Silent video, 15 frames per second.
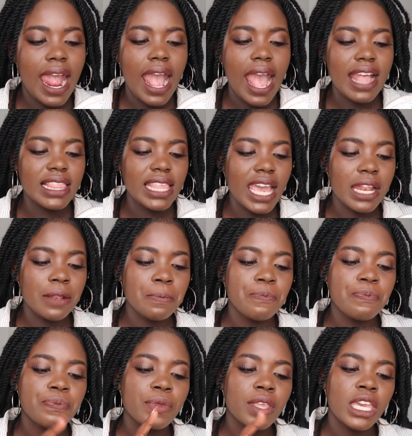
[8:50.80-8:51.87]
And then
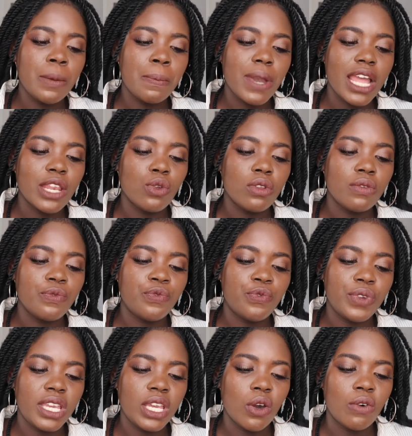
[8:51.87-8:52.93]
keep candle
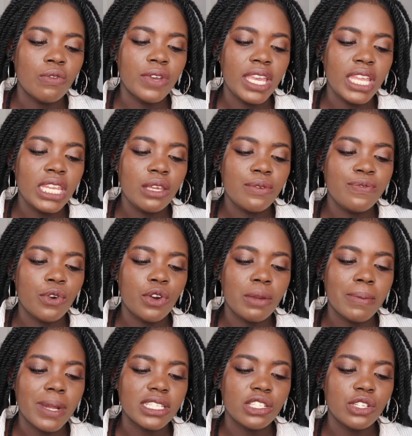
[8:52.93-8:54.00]
free of any foreign
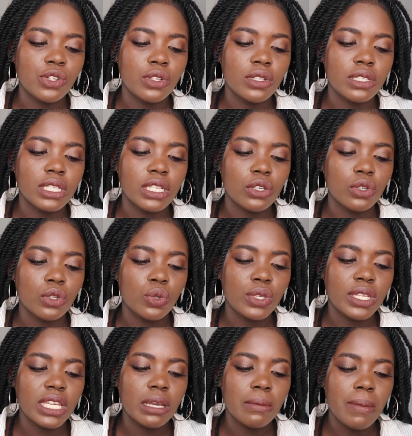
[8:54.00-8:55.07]
materials,
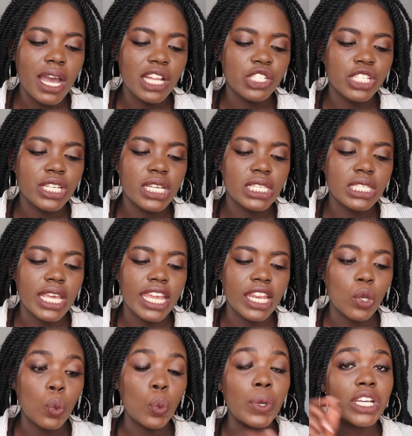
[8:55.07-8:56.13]
including matches
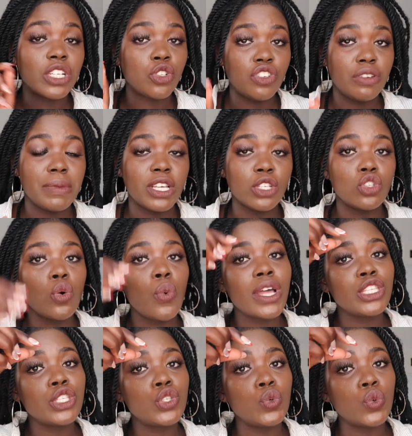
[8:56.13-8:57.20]
and wick trimming. So
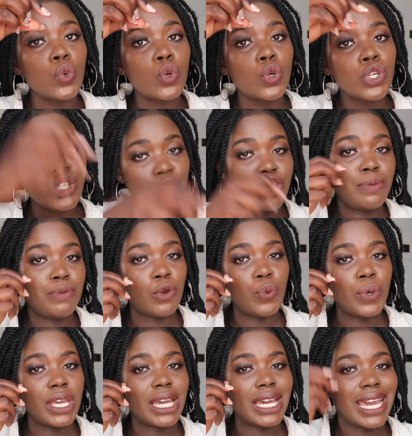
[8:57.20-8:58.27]
once you trim your
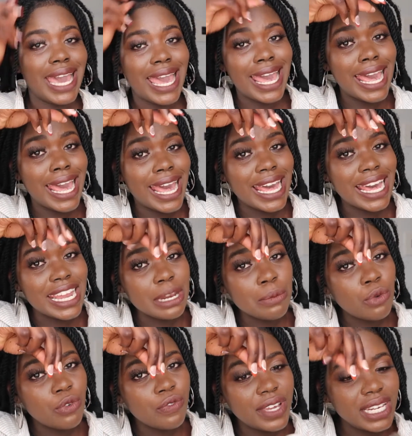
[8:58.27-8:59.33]
wick,
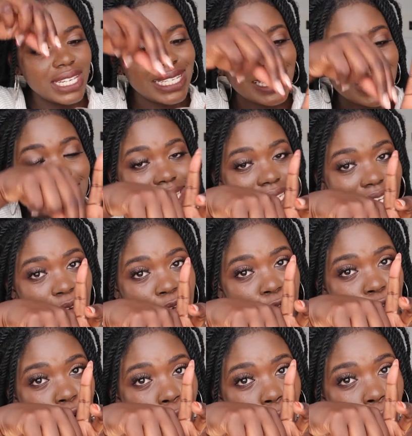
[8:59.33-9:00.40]
remove it
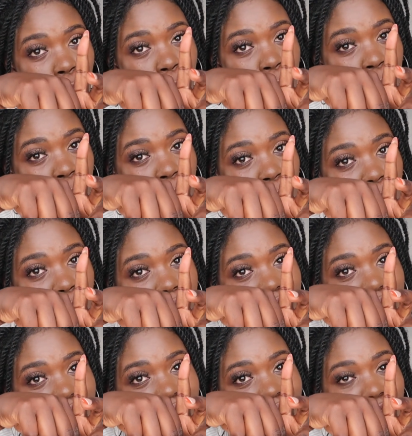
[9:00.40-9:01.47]
from
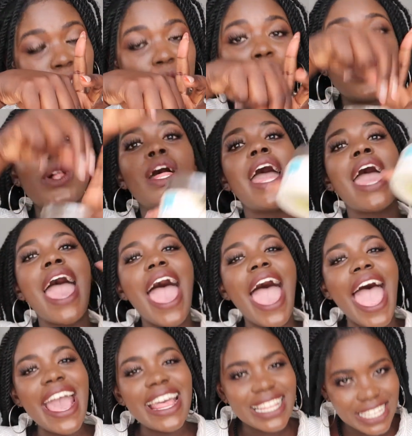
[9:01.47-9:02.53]
the candle
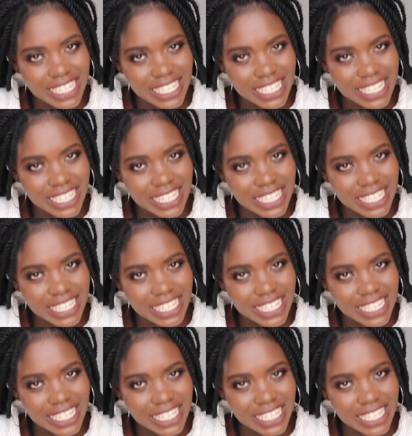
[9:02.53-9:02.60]
and